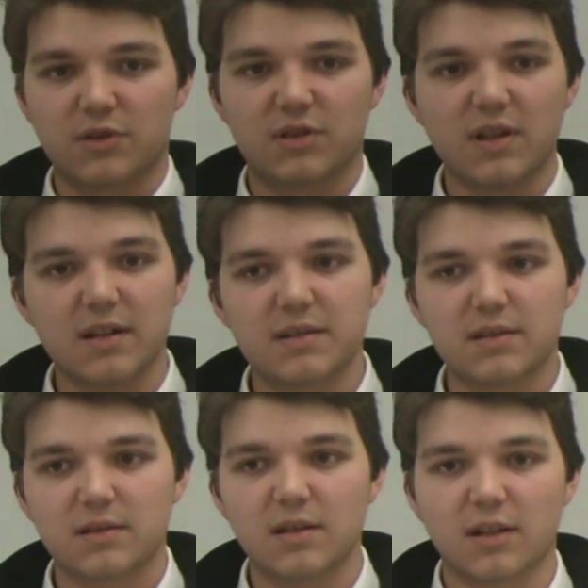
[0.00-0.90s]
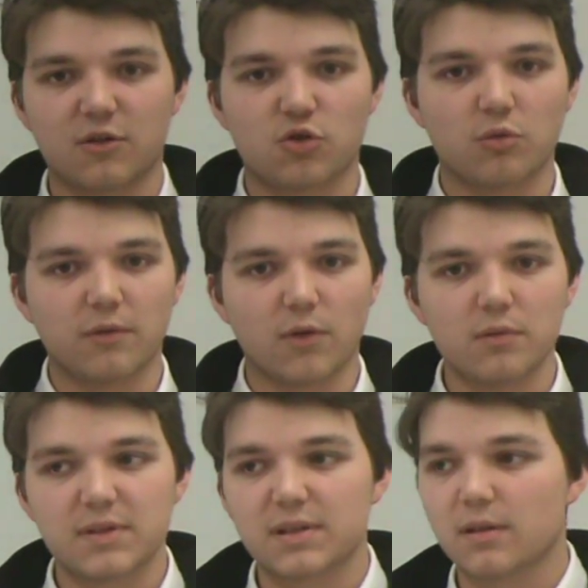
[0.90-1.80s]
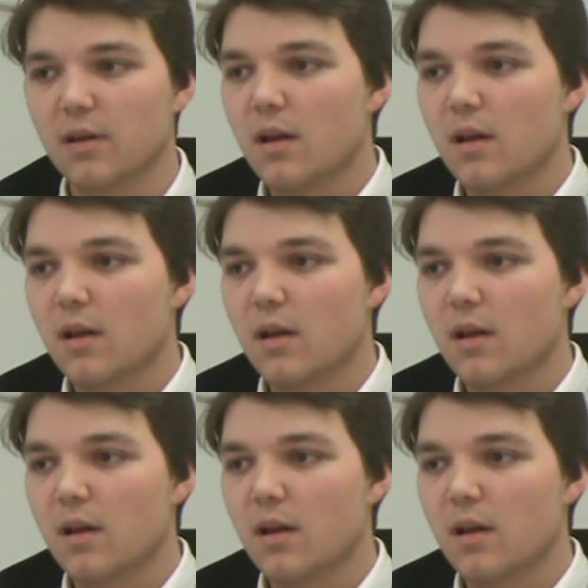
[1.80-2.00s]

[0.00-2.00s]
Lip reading: state's electoral votes